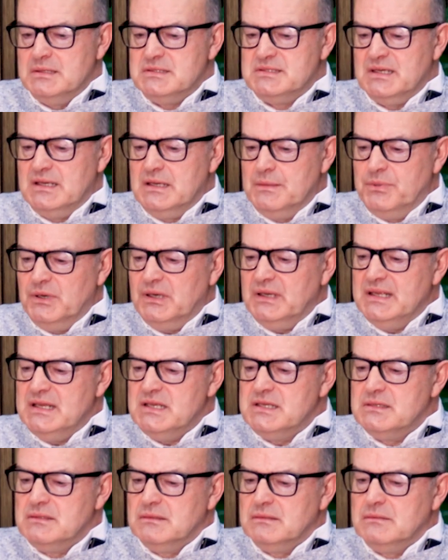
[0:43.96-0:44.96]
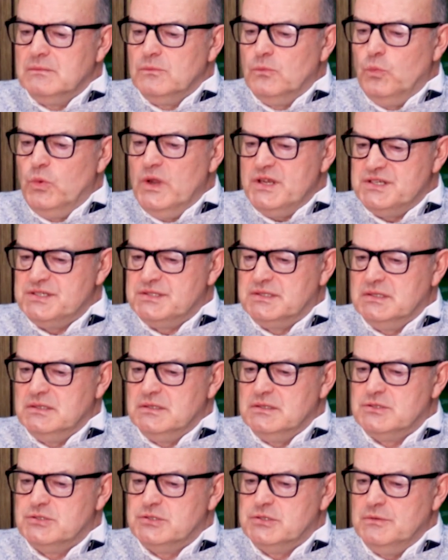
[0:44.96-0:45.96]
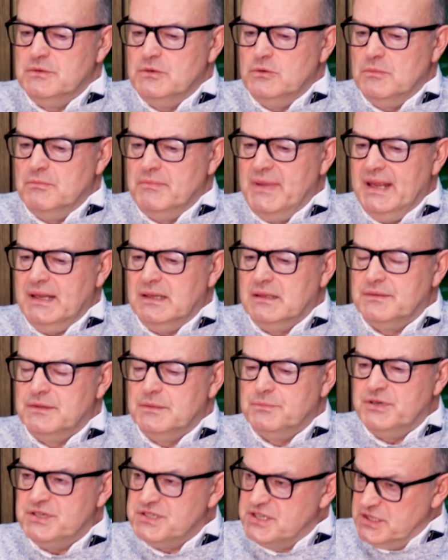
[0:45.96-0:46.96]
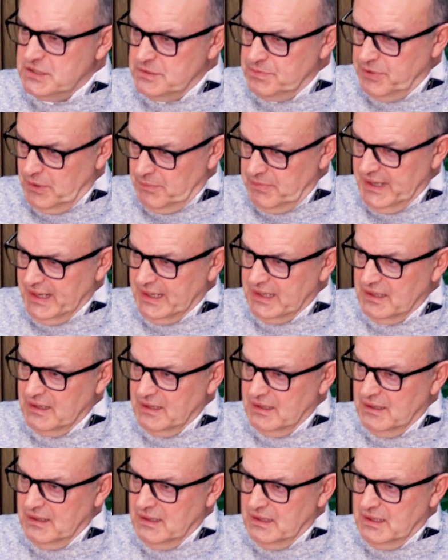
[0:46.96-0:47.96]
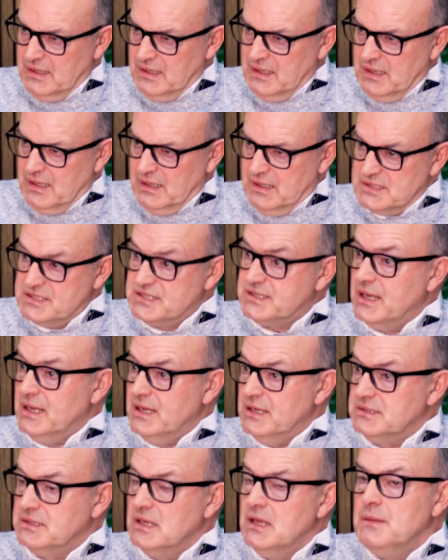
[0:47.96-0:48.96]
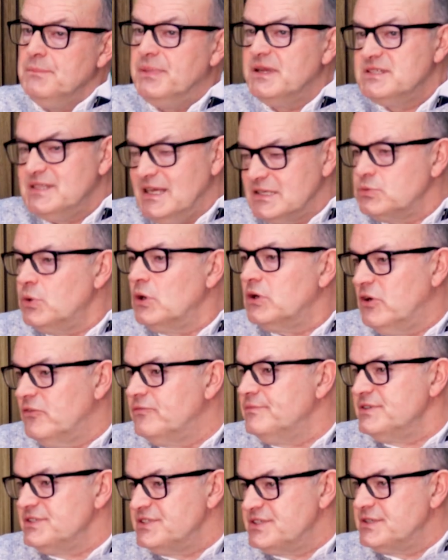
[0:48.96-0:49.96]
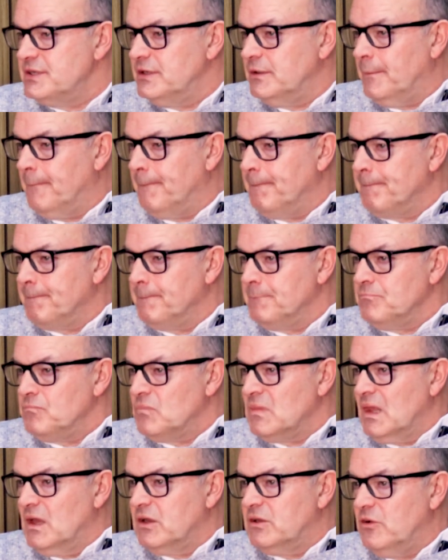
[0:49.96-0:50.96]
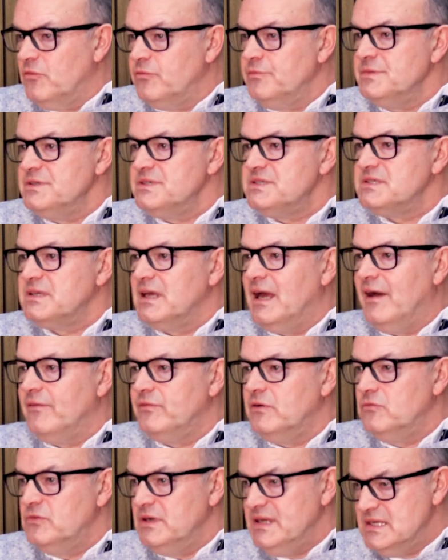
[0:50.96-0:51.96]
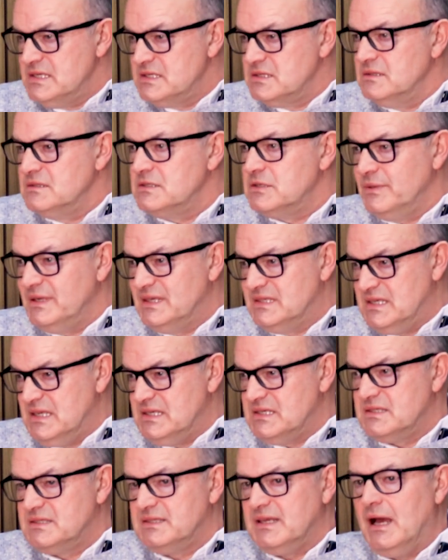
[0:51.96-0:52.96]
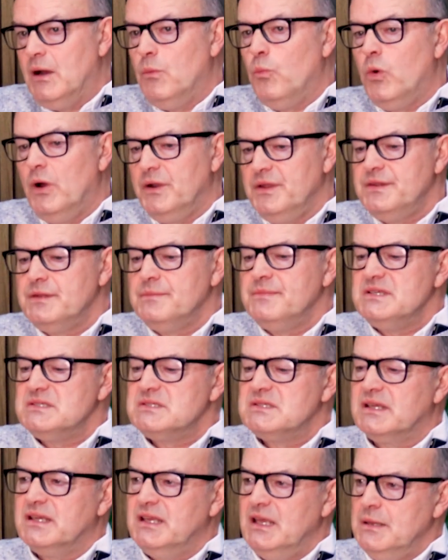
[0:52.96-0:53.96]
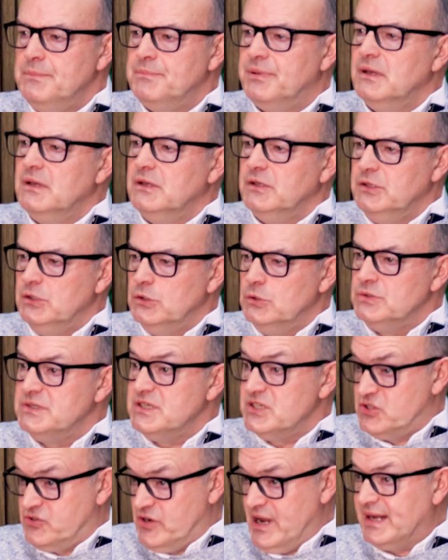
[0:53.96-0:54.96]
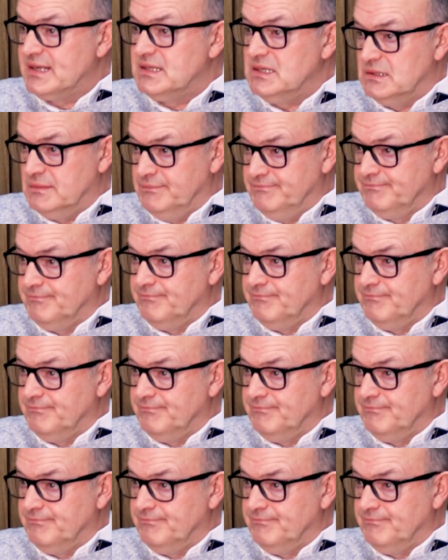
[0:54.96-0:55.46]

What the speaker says: deliberately wished to make the British public scared, because that's what governments do. Governments have a reason to exist, and one of them is to keep you distracted.